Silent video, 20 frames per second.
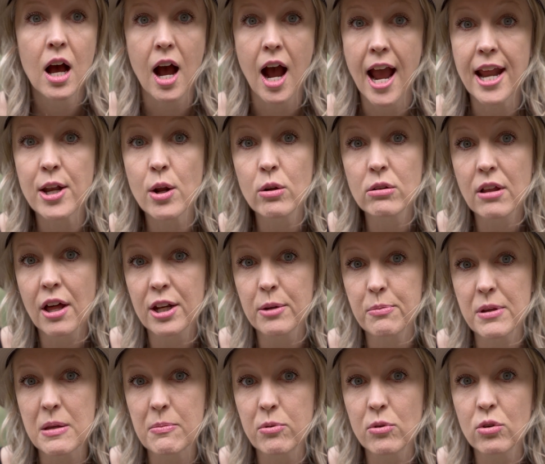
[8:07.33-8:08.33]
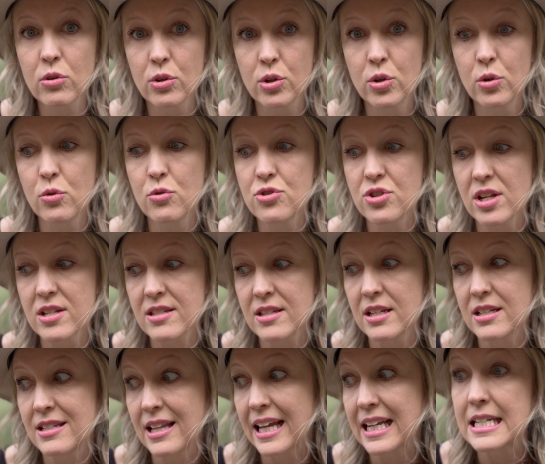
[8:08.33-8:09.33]
I know a lot of people who just
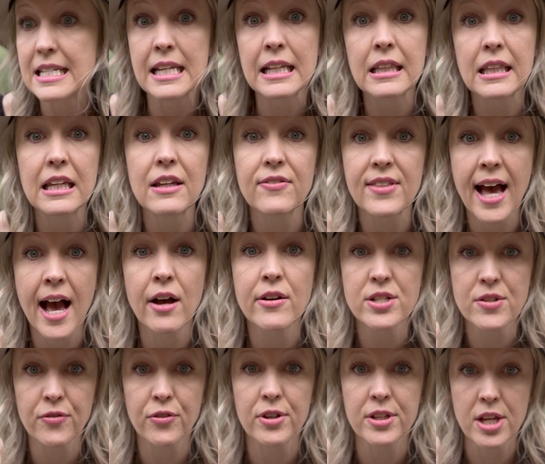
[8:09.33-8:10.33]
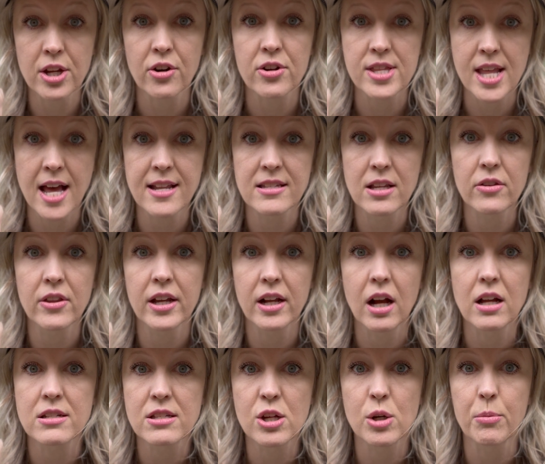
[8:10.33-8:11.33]
didn't leave the house for a year, and that's how they
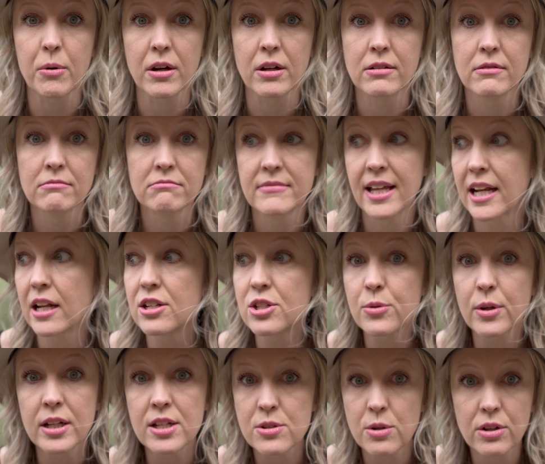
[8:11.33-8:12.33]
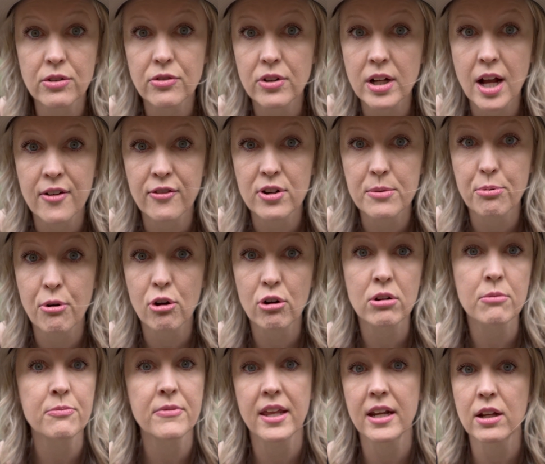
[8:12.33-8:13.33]
got sober. They didn't do any sort of recovery
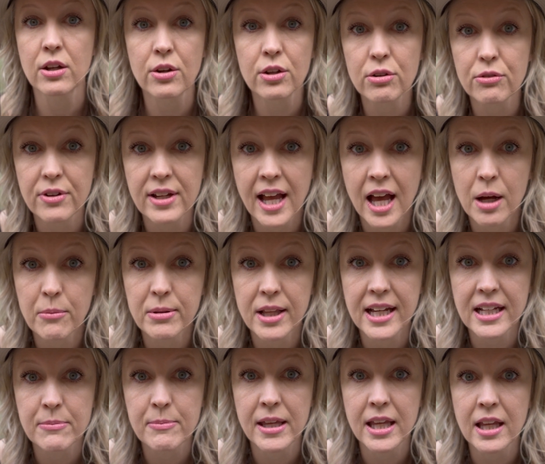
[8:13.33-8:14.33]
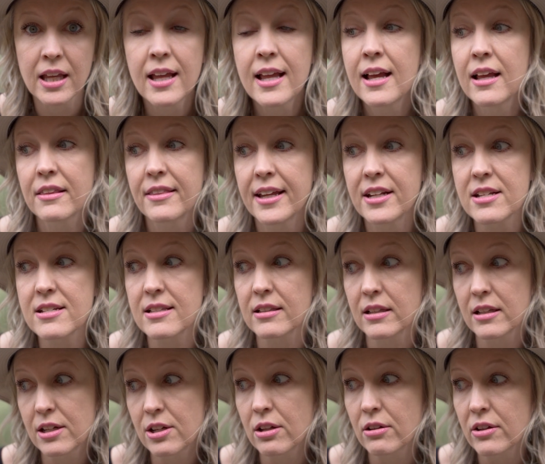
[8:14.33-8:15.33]
program. They didn't go to rehab like me. They just
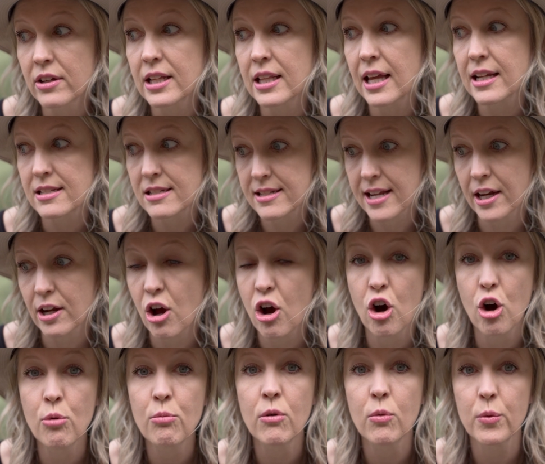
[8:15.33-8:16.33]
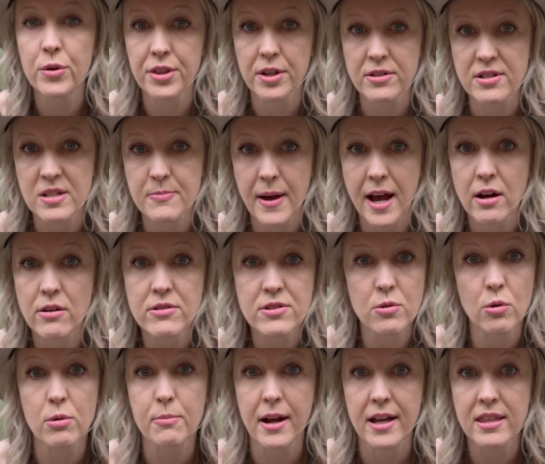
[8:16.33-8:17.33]
literally stayed home with their spouse
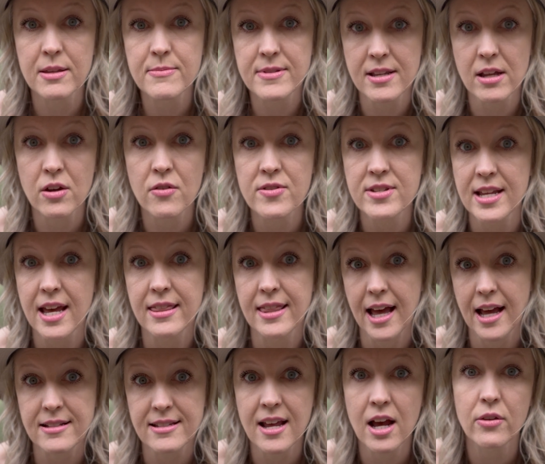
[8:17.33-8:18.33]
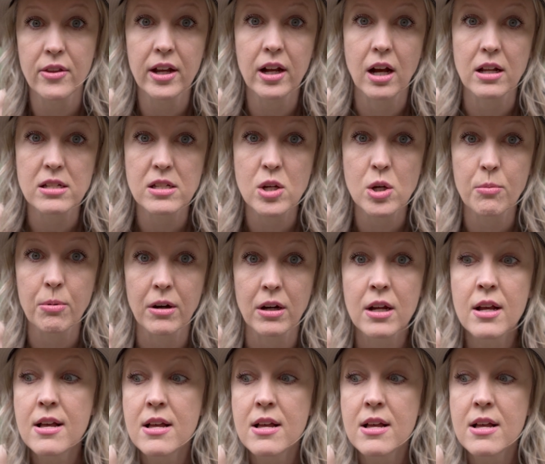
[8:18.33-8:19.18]
or by themselves, and that's how they got sober.